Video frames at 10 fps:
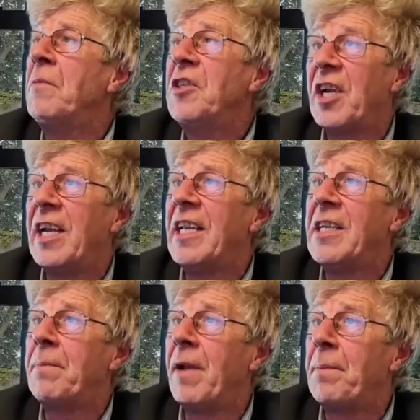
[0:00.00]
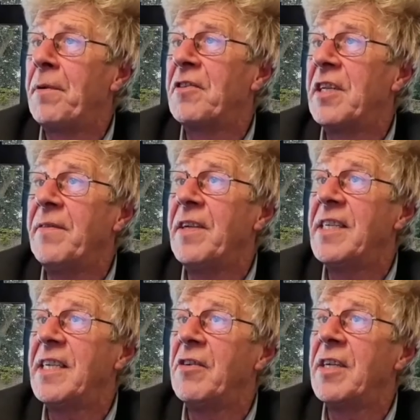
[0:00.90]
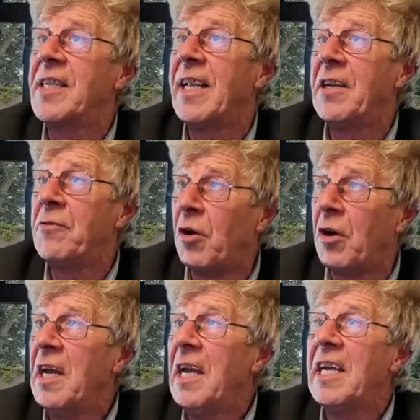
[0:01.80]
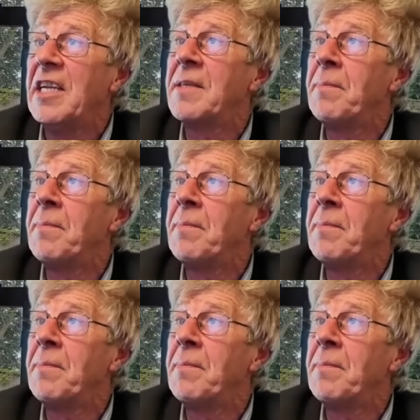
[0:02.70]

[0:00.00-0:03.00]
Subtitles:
of Michelle in the popular TV series Glenroe.